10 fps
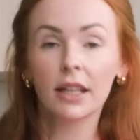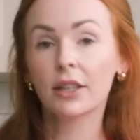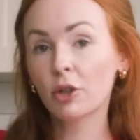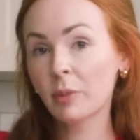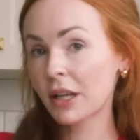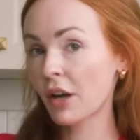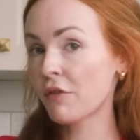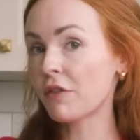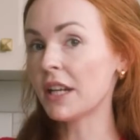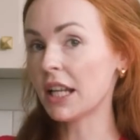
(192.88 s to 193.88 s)
a little bit
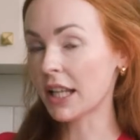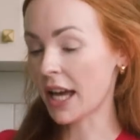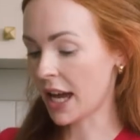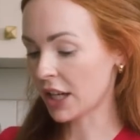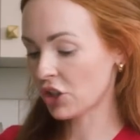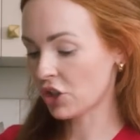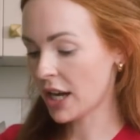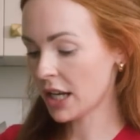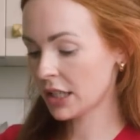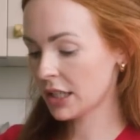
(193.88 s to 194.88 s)
of vanilla
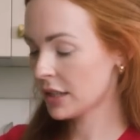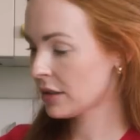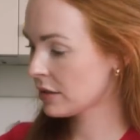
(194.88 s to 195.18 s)
extract.